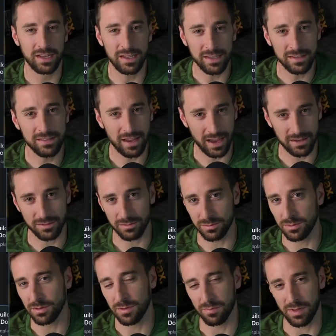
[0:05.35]
Is Astro
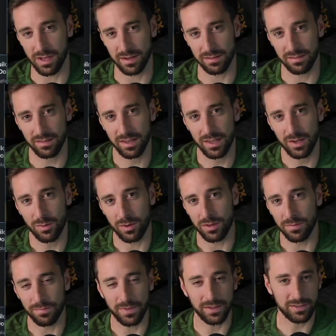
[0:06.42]
too complex?
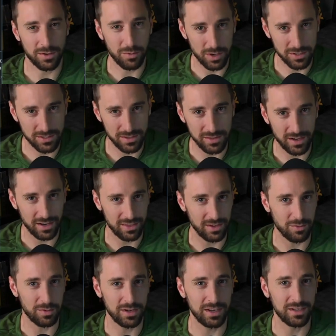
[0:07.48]
Well, that's a question that I
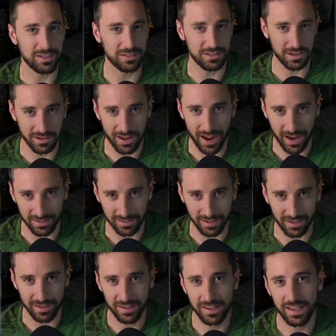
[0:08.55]
think we need to start
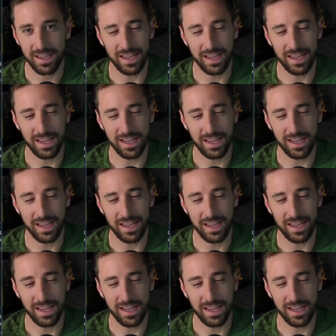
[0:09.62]
asking,